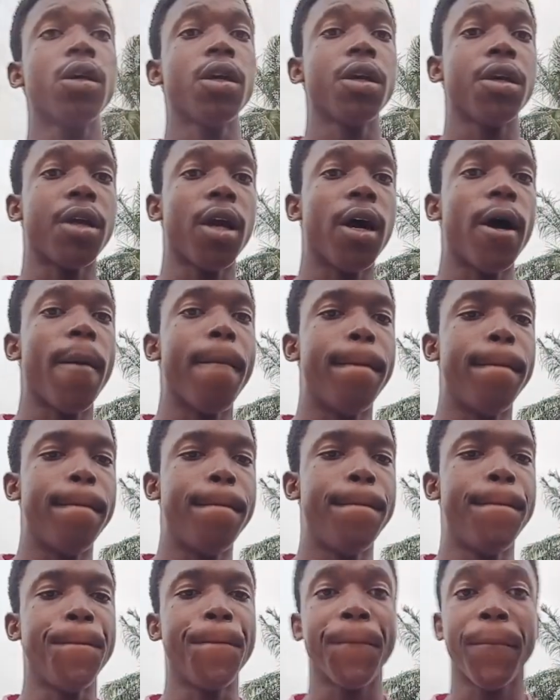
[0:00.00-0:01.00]
Yeah.
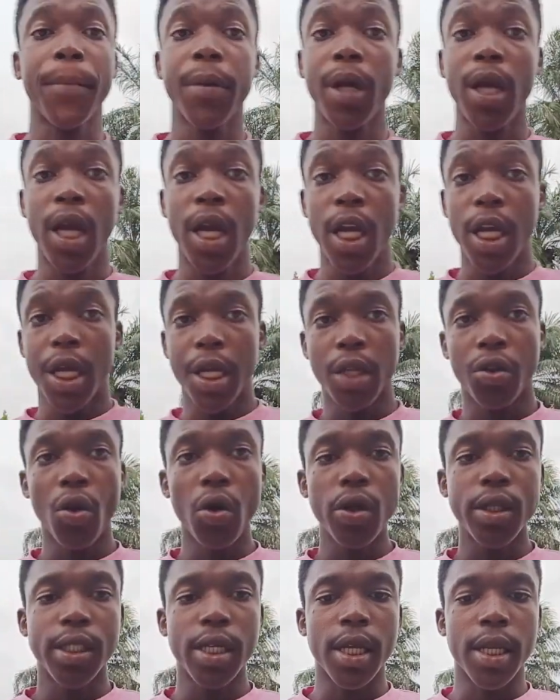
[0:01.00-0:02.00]
The
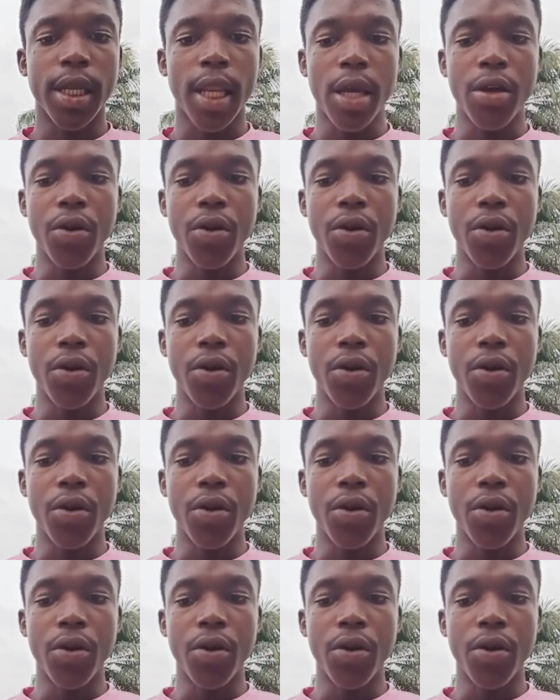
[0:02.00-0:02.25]
third thing